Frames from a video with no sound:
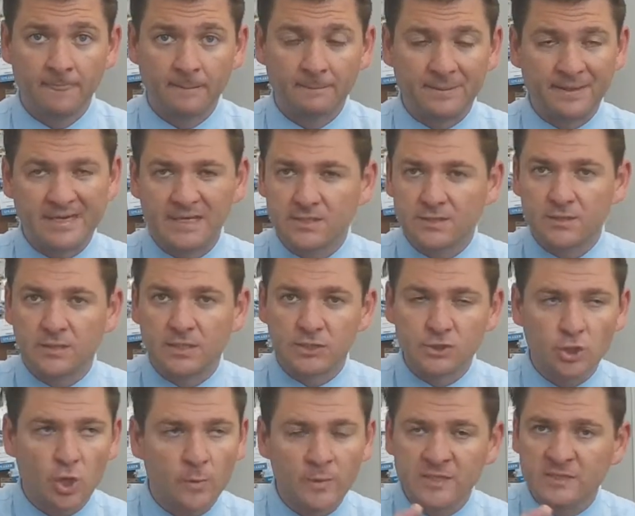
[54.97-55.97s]
because there's
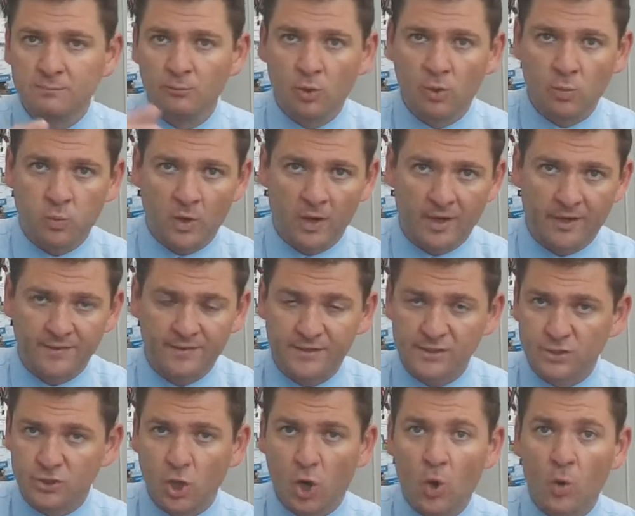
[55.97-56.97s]
always more work,
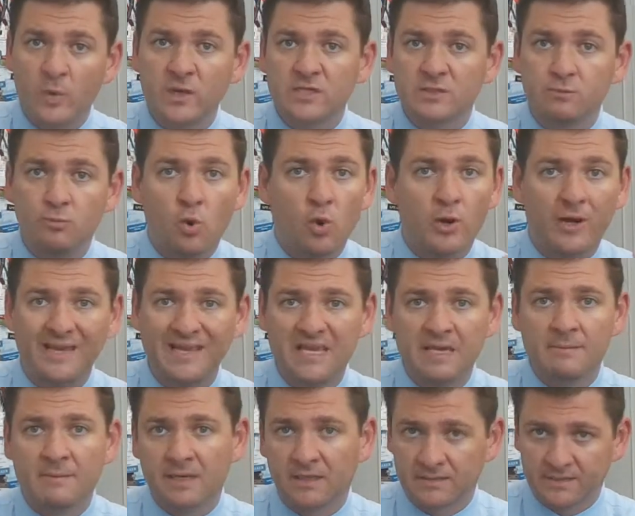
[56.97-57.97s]
there's always more
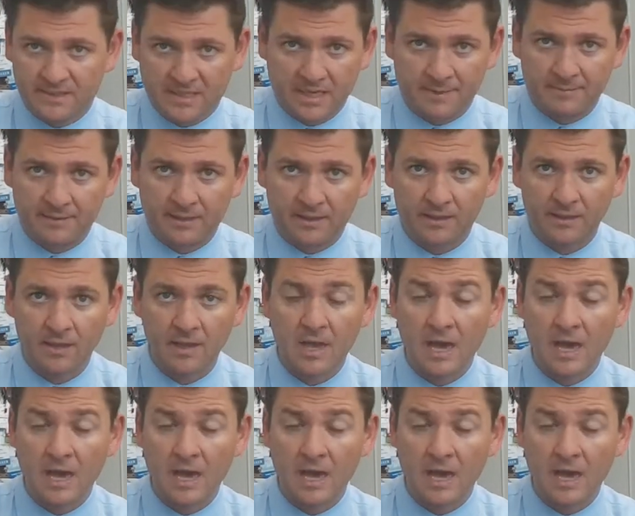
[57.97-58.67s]
emails coming